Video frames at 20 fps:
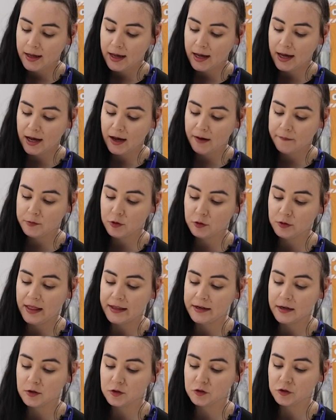you
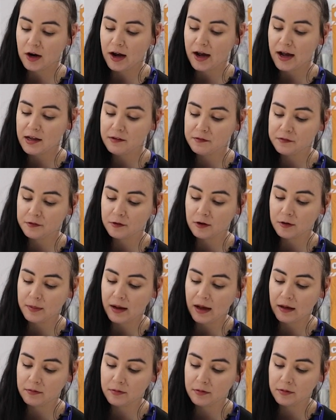let it dry for
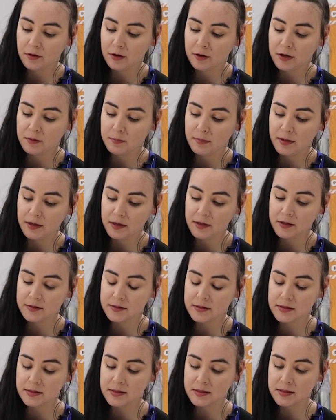about 30
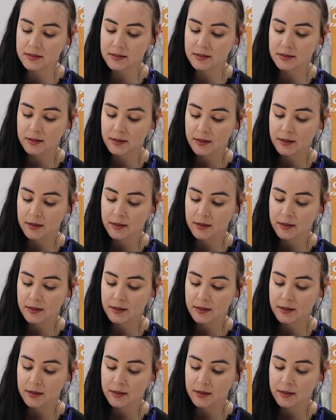minutes.